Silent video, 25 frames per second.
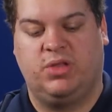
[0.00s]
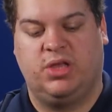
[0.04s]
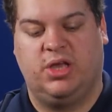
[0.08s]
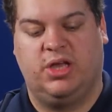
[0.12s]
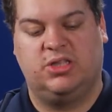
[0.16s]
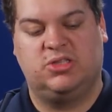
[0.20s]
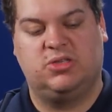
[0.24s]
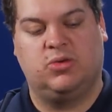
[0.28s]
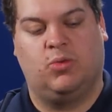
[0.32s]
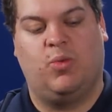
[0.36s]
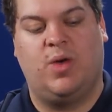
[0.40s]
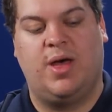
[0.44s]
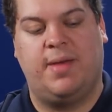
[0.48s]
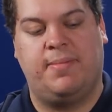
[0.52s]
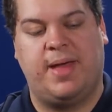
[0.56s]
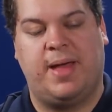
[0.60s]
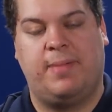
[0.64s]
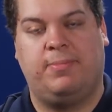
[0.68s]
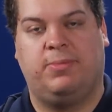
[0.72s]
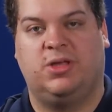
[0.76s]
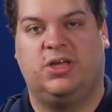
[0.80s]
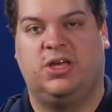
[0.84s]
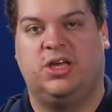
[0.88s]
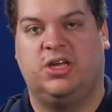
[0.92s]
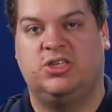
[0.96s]
It's a web
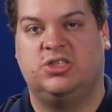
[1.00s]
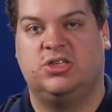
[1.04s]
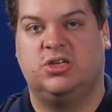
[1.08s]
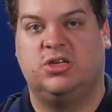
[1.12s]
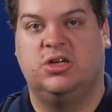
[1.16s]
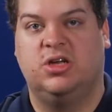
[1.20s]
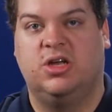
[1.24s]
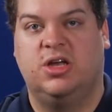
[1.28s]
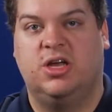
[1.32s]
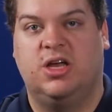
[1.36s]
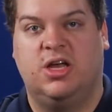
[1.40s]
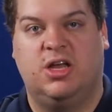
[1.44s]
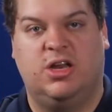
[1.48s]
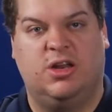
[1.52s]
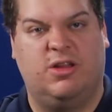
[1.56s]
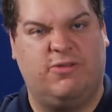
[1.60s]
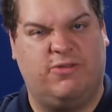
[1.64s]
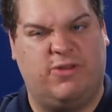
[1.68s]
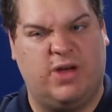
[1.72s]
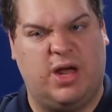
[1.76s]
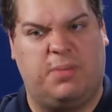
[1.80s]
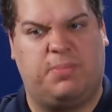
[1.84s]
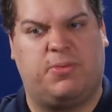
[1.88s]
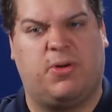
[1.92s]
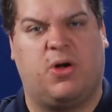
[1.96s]
application, and the
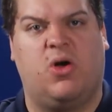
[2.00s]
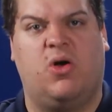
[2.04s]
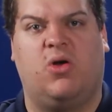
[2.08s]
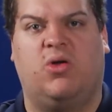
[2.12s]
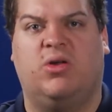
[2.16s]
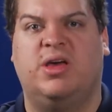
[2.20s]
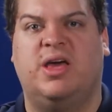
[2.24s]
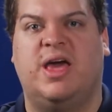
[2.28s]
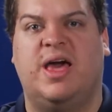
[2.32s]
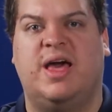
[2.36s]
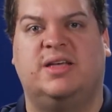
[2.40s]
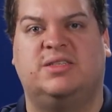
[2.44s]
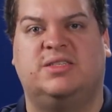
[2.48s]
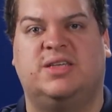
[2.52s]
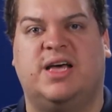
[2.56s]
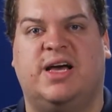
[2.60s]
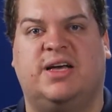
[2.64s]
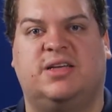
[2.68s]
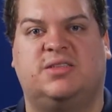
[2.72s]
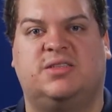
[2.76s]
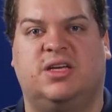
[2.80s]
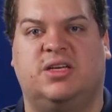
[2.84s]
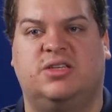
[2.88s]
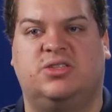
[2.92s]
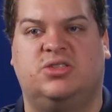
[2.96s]
developer only has
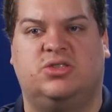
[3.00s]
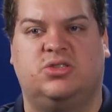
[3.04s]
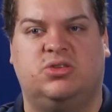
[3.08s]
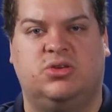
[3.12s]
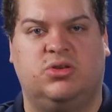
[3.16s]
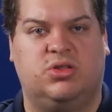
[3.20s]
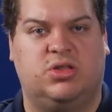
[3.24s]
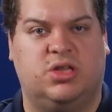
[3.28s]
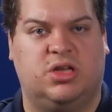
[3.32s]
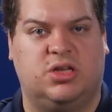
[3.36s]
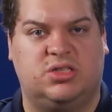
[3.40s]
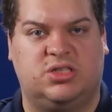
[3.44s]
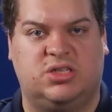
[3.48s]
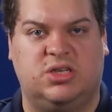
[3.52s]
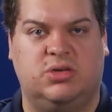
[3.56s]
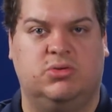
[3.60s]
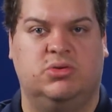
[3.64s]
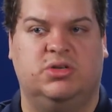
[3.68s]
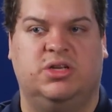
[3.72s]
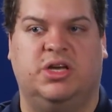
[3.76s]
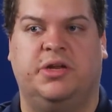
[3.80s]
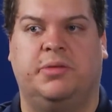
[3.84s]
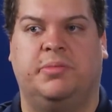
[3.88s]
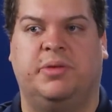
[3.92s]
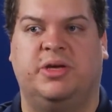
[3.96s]
access to the SQL
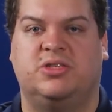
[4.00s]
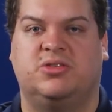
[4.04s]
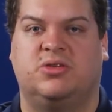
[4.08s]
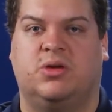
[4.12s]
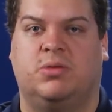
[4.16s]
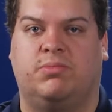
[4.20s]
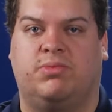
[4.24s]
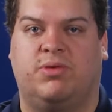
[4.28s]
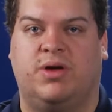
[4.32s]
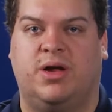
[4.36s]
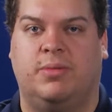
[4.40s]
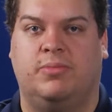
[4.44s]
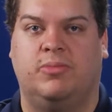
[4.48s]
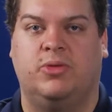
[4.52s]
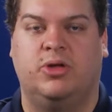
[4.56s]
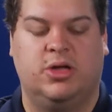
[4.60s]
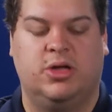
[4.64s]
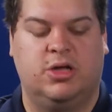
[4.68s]
database on-prem.